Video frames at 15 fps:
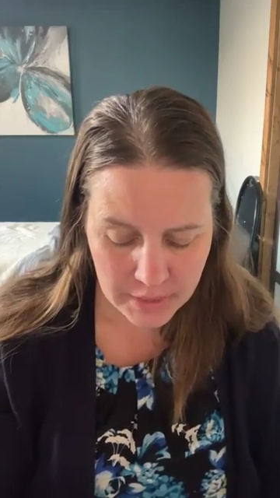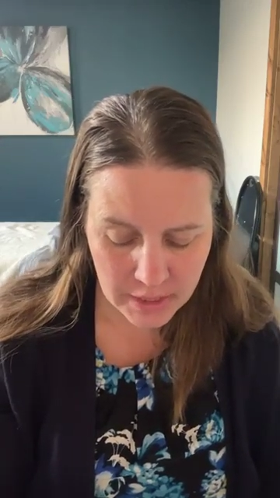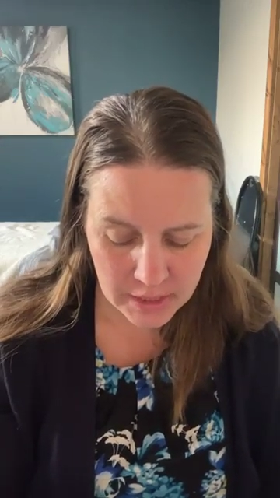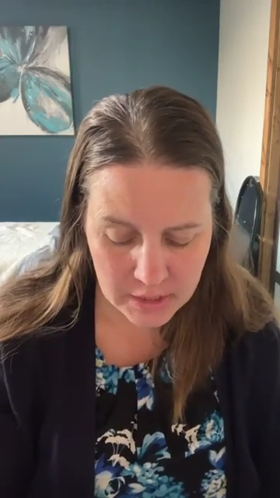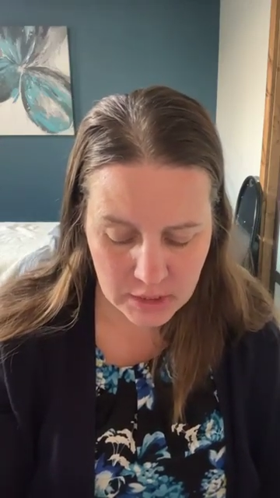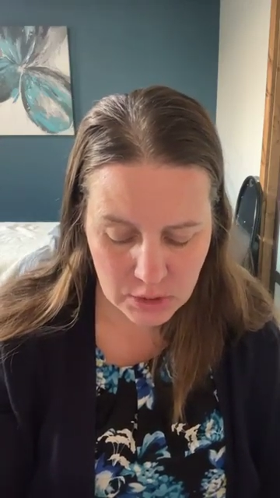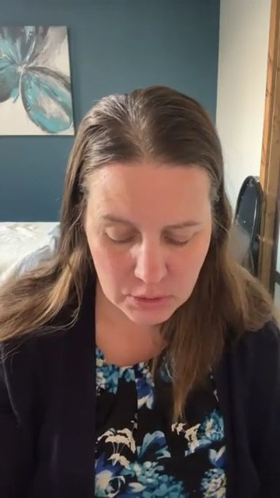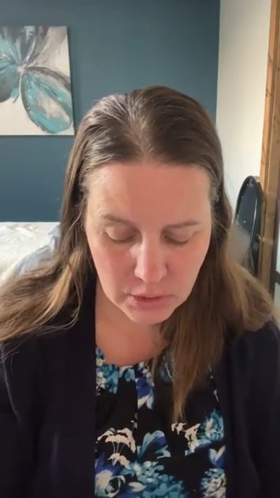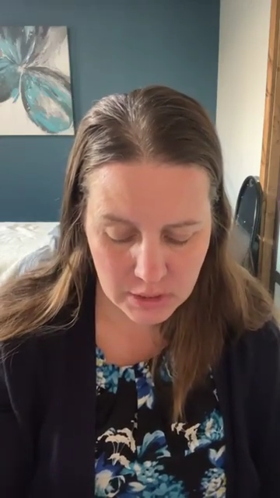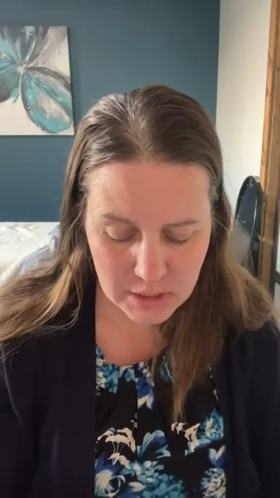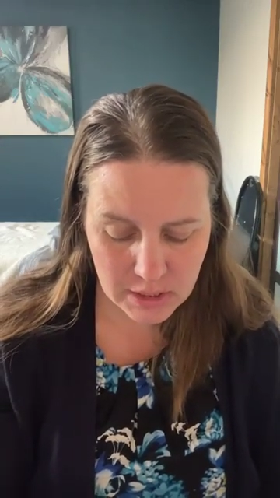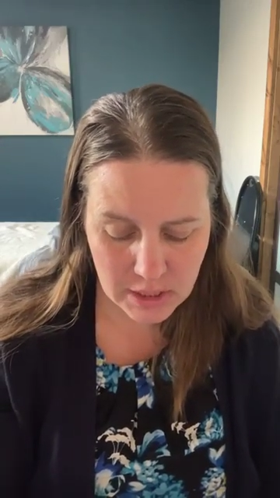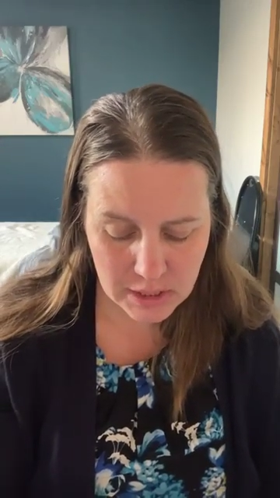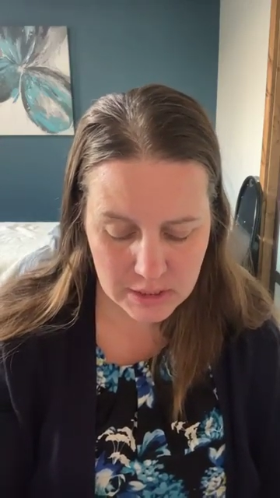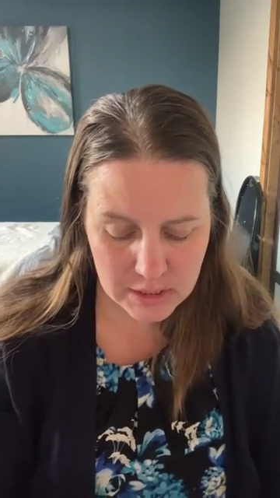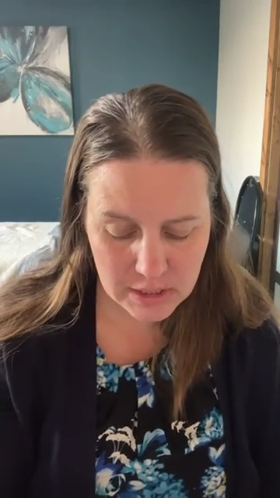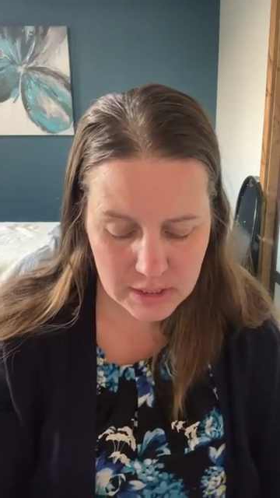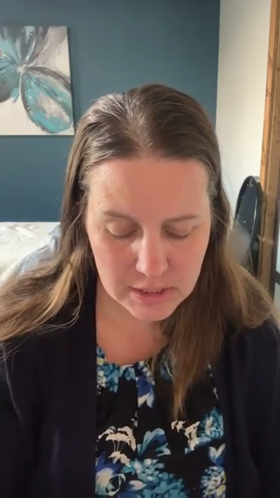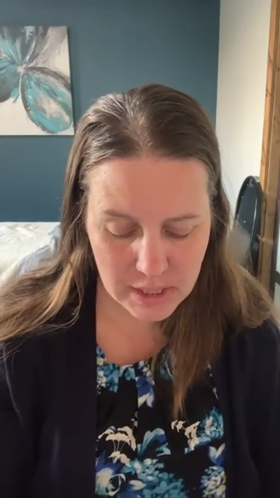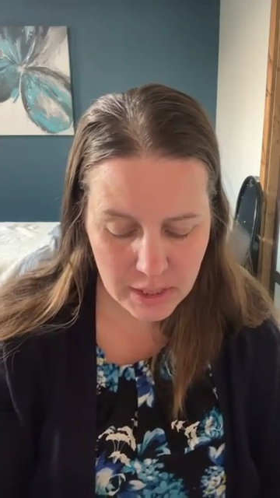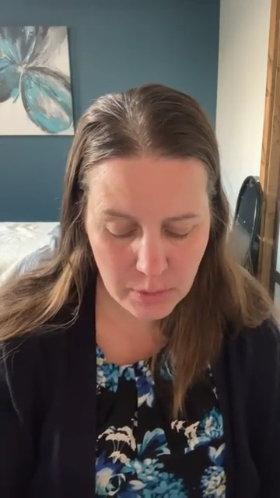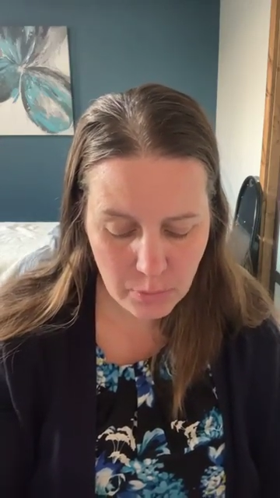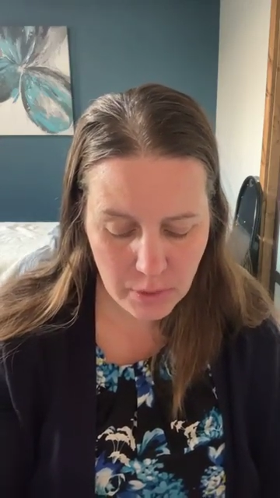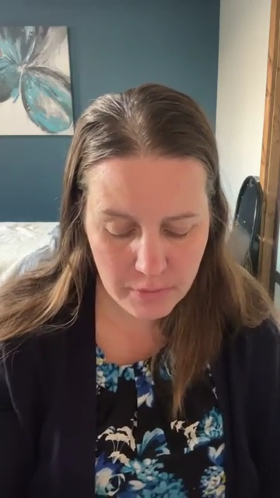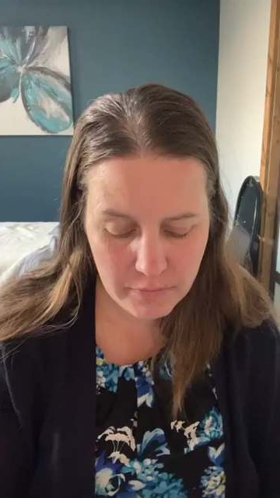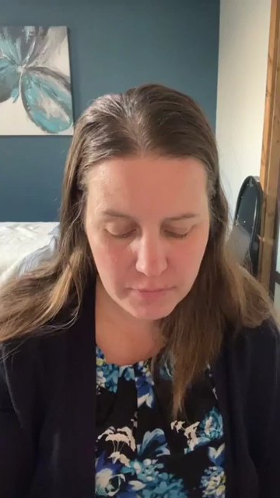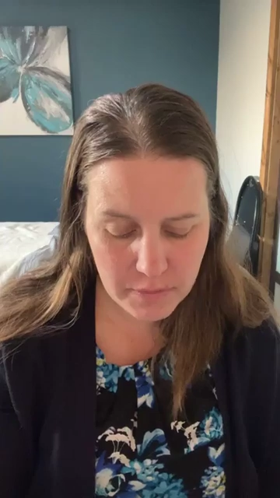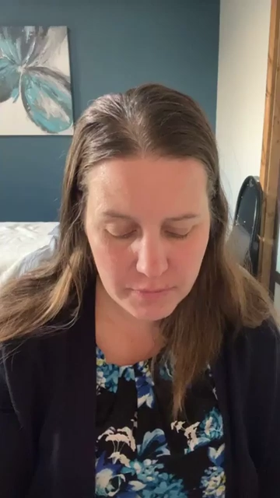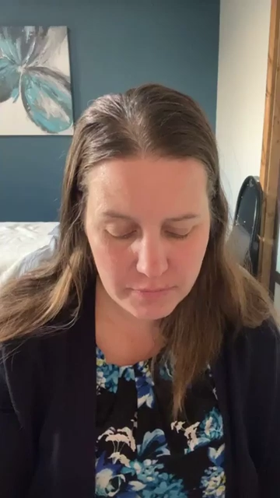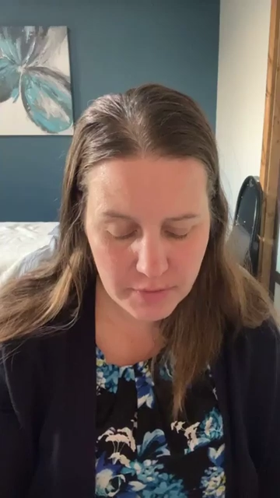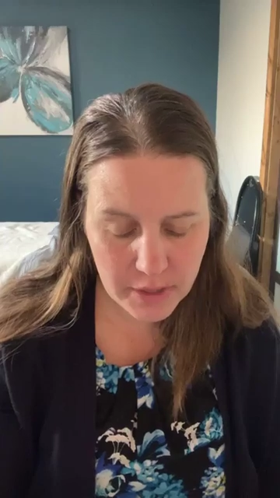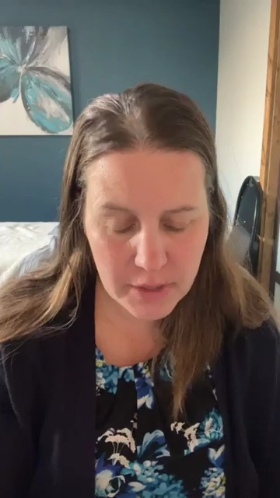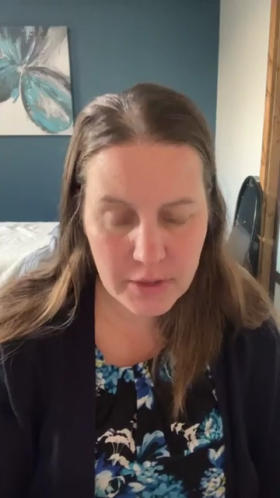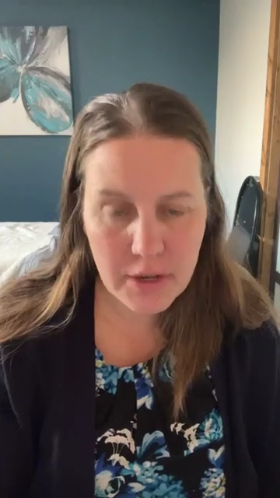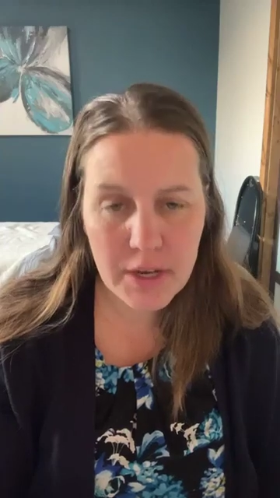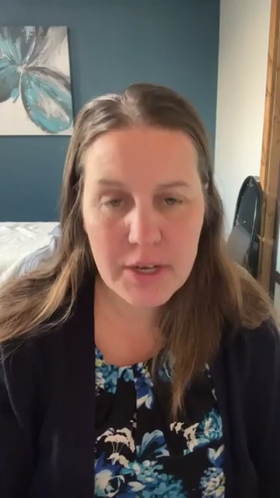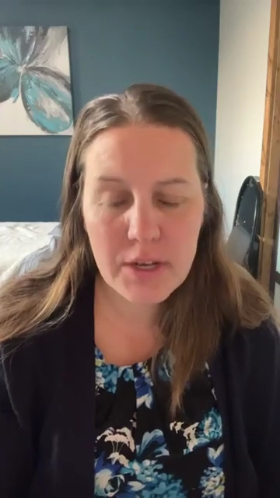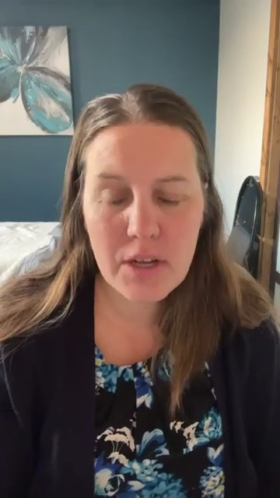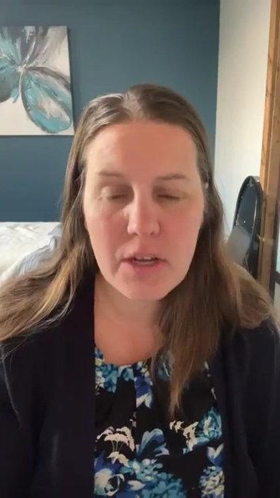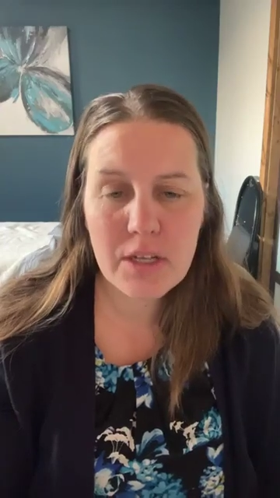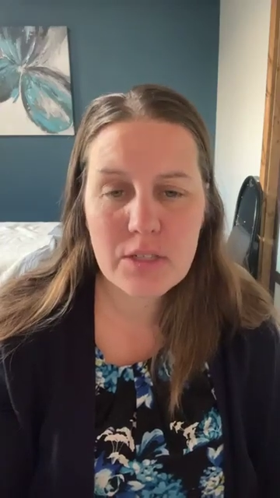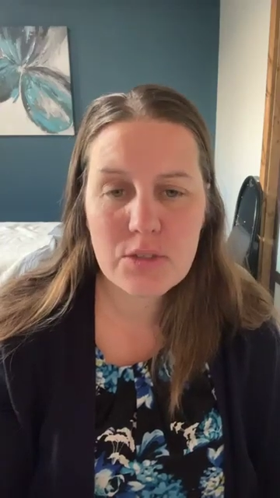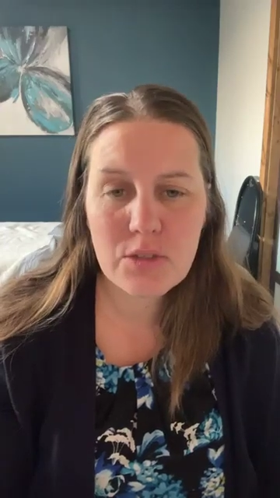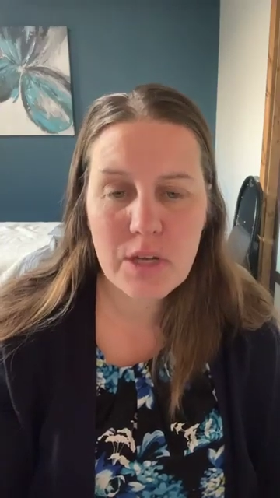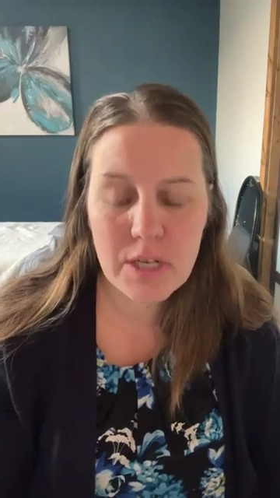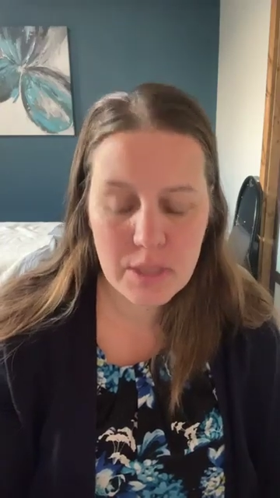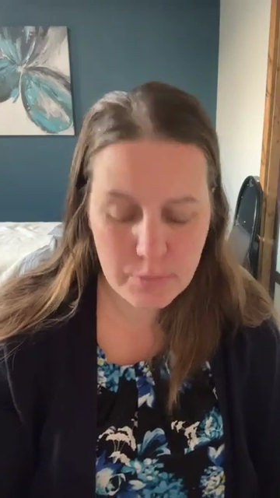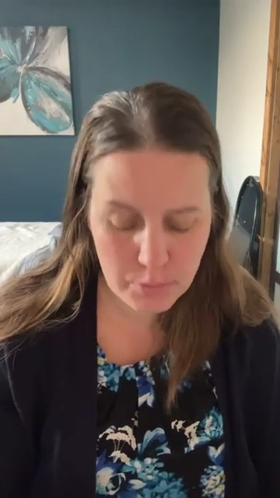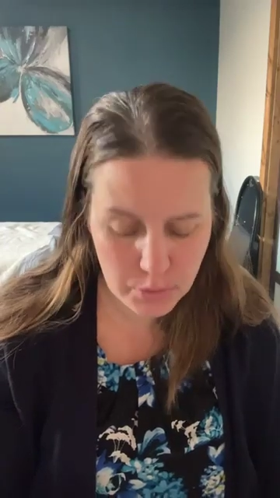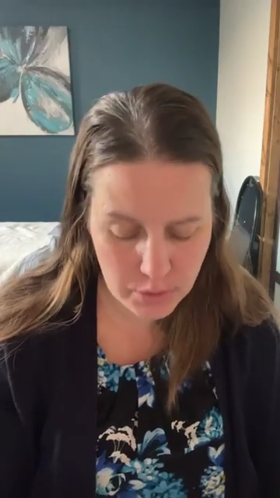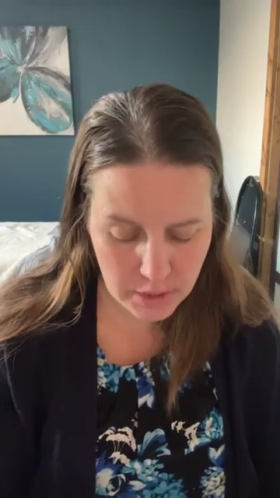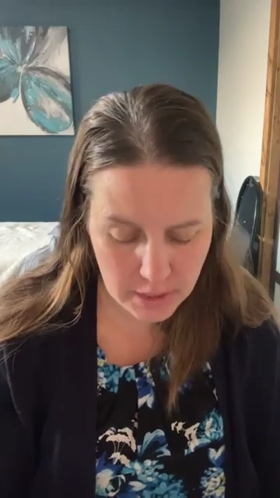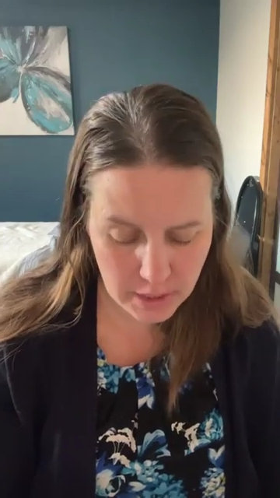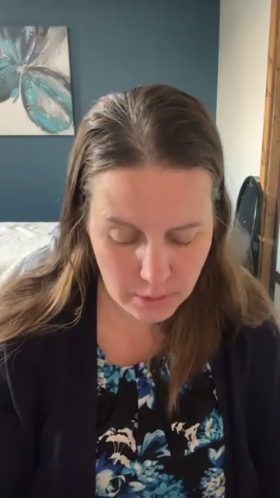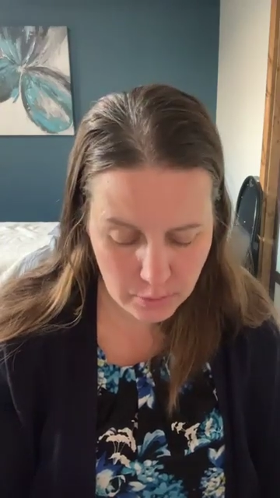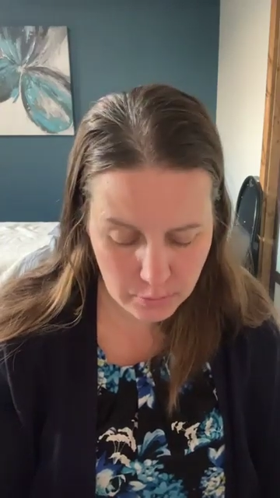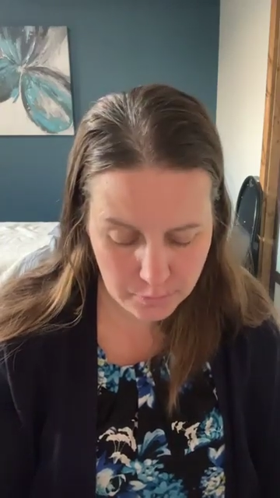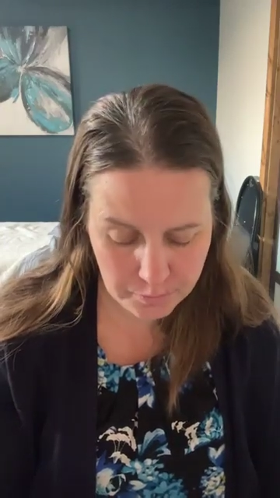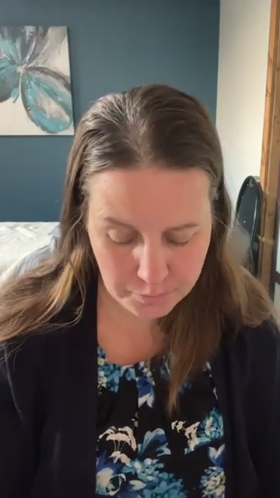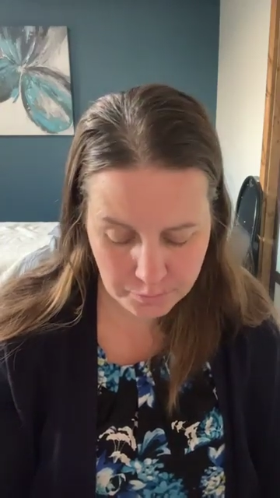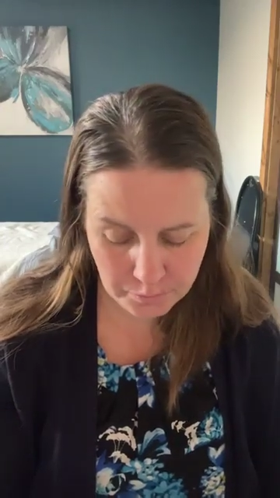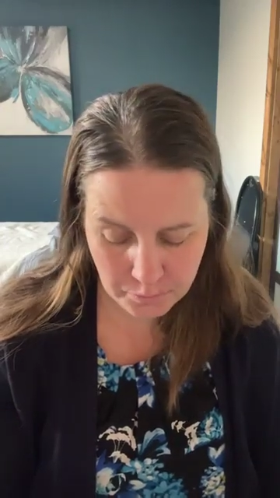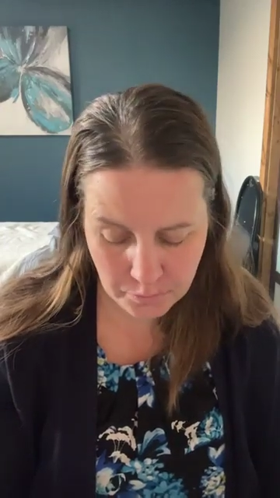They instructed us to stay away from the fire and not try to put it out.